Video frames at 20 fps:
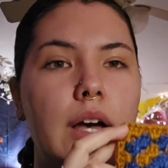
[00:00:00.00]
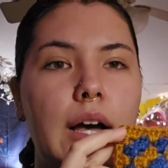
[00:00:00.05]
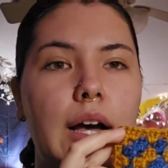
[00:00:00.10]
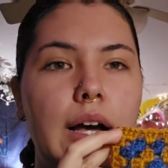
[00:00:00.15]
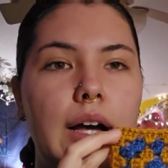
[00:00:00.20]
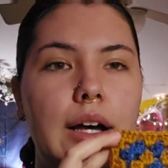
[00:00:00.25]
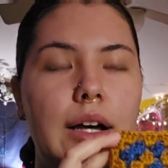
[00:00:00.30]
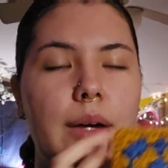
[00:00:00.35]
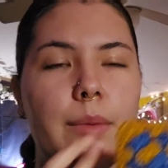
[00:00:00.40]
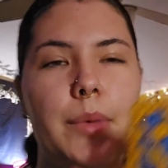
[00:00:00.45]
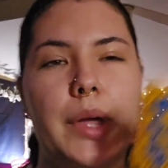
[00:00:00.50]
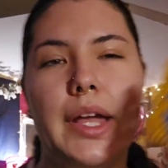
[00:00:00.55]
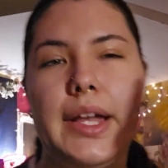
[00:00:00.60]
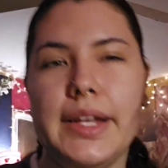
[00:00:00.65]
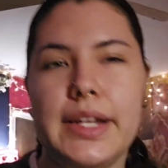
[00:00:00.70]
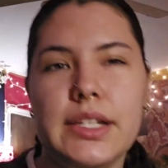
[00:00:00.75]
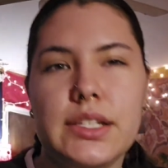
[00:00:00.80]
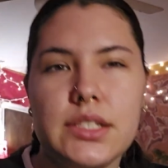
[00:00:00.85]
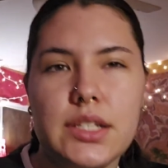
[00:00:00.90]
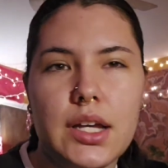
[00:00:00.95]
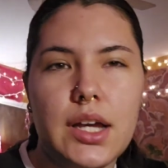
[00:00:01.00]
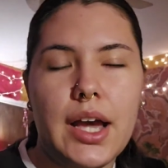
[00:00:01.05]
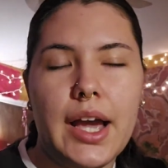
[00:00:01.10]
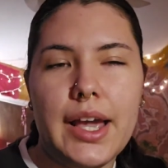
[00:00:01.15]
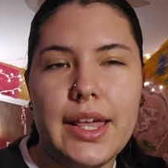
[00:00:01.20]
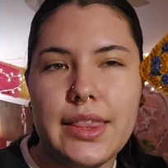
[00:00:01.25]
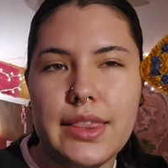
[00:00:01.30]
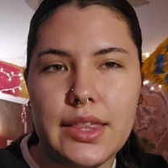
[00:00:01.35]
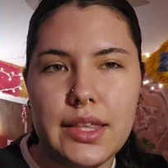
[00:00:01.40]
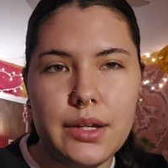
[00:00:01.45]
And
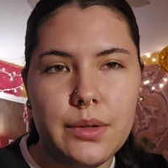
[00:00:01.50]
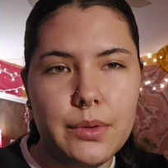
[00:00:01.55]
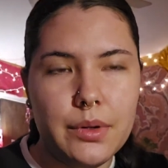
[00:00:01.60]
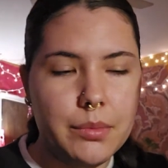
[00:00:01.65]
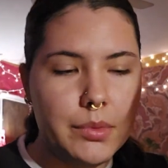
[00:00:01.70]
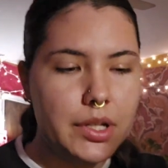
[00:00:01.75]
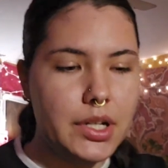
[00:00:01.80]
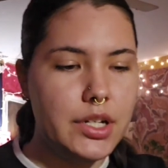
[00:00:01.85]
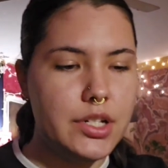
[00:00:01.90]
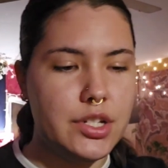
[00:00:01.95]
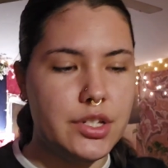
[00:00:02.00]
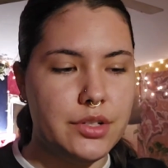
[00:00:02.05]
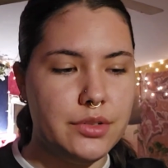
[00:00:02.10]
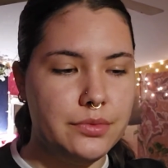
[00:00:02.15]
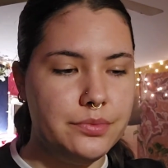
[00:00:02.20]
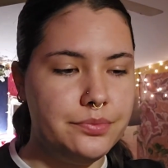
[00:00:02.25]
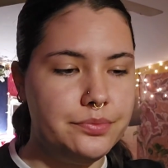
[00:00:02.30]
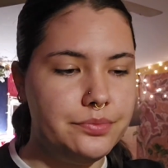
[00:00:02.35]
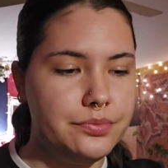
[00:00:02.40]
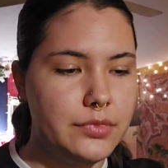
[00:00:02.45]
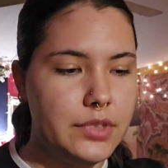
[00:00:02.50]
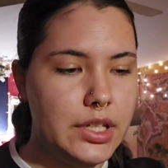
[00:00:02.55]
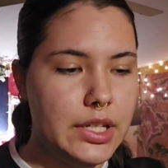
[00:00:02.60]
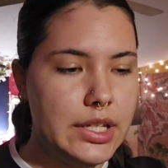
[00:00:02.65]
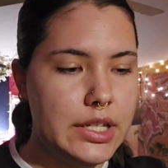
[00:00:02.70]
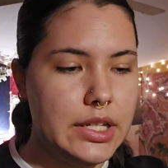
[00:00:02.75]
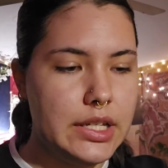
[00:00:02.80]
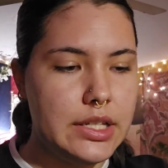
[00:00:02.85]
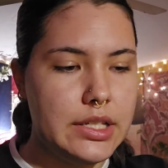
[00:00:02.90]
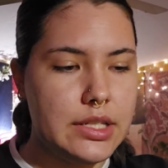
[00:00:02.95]
I think what I'm going to do
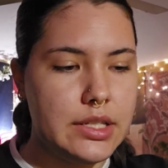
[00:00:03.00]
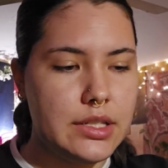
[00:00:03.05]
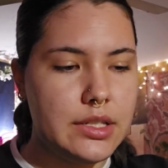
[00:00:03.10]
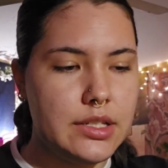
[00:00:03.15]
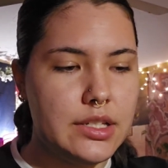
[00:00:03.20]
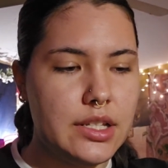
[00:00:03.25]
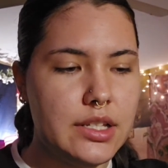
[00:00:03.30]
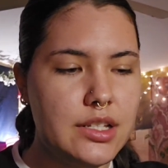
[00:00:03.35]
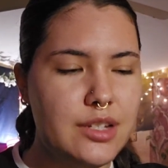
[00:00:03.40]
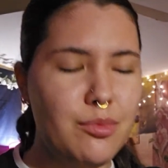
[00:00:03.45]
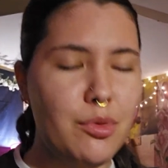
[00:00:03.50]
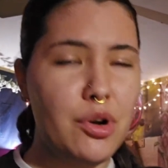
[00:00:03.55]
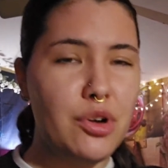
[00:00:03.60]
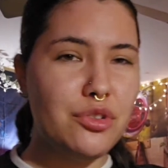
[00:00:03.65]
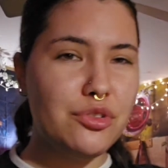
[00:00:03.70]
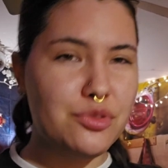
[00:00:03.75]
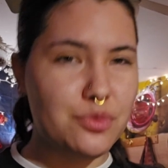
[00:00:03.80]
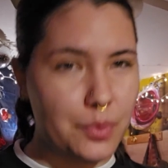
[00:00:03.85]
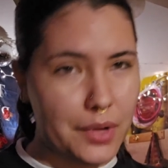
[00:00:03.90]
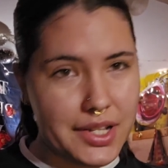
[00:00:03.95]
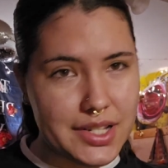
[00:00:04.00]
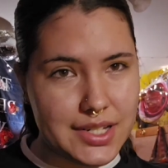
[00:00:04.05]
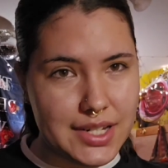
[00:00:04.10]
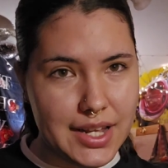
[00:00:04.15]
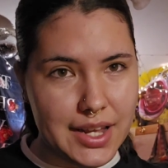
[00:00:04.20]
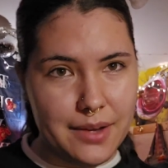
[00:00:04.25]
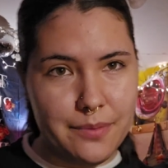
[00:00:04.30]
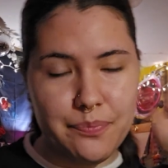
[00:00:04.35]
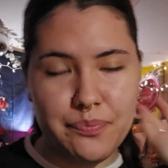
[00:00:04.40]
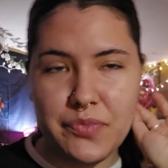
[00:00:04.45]
is, since tomorrow's
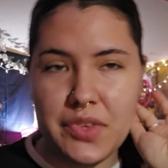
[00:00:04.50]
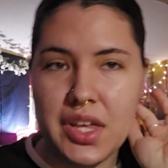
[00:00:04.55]
Wednesday,